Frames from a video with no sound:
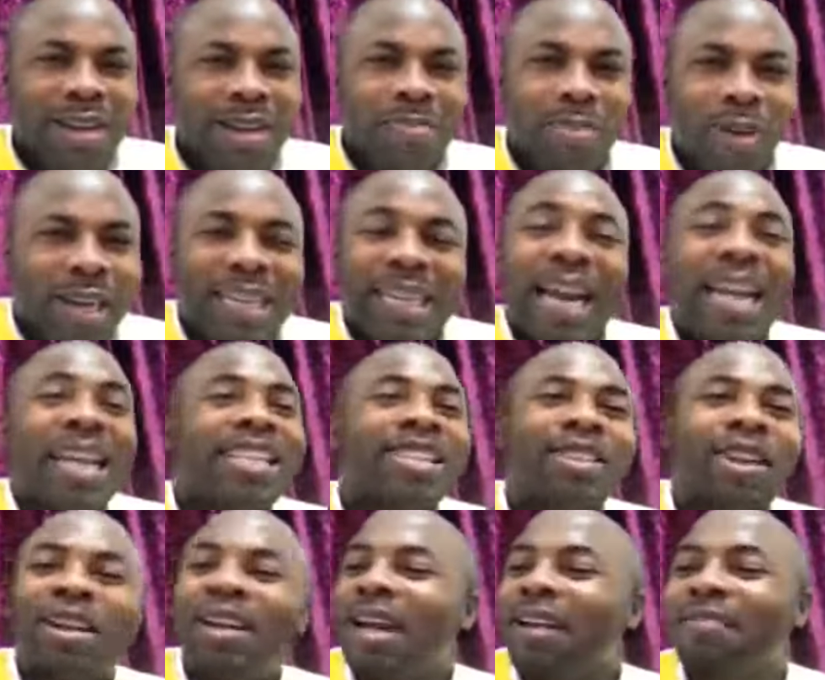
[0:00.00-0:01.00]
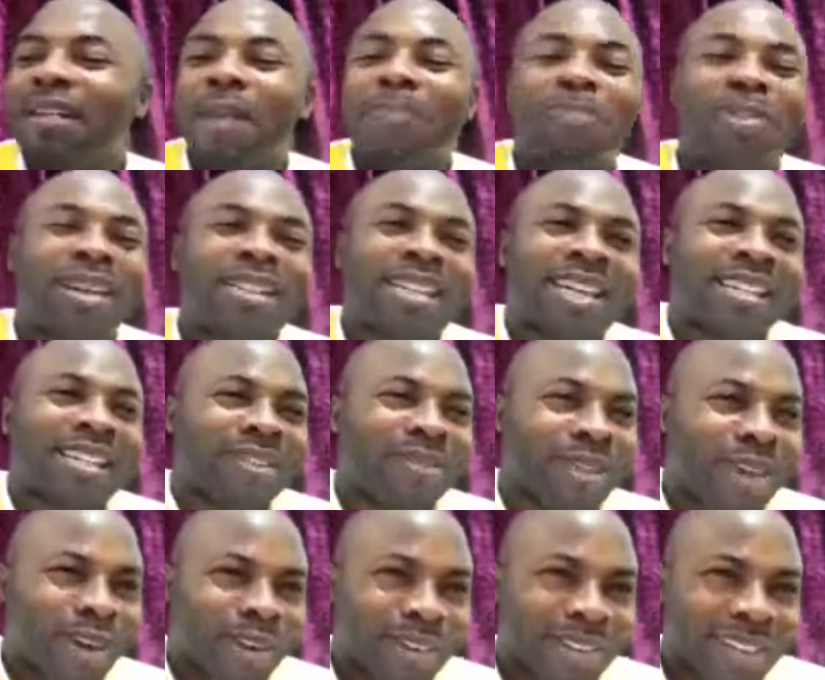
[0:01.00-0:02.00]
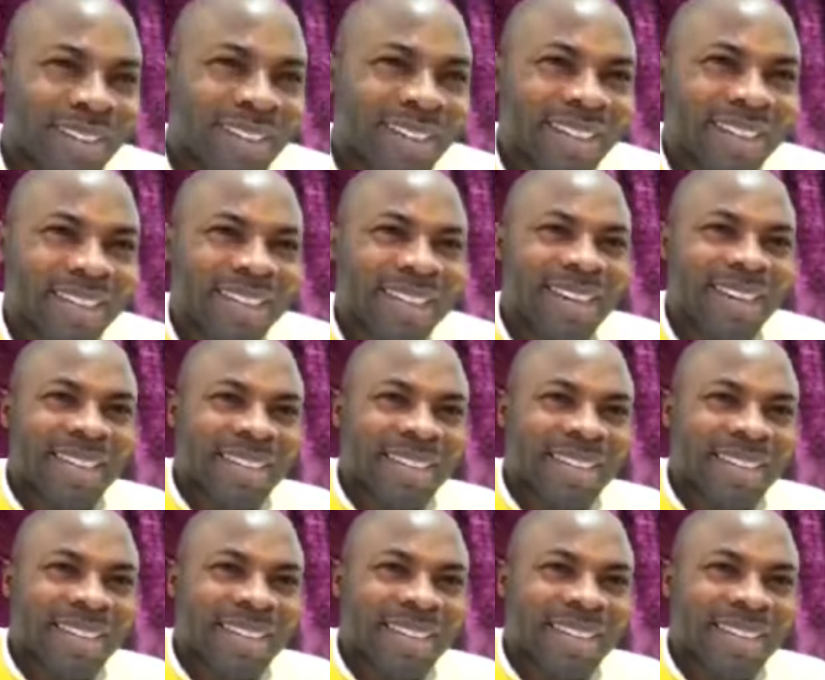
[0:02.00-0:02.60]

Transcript: But that is not the real presence of God. Yes.